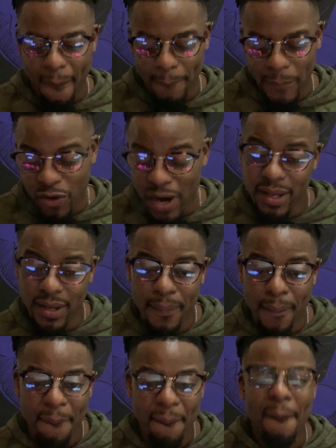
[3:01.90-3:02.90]
cracking
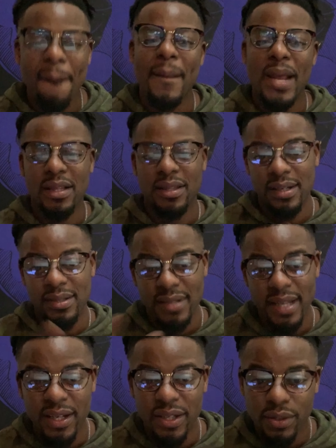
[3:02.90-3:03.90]
into the
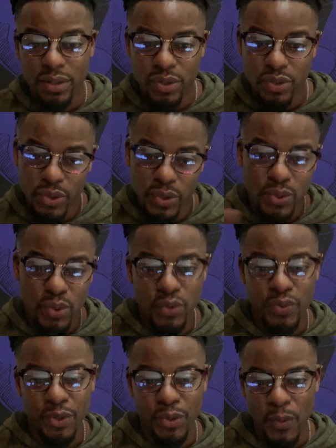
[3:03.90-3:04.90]
second
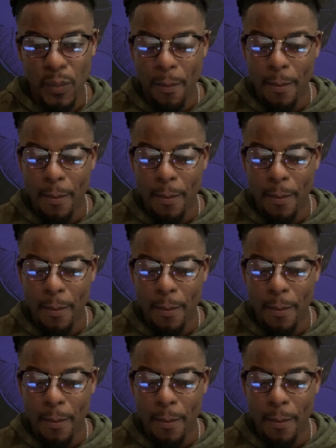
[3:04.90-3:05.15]
tutorial,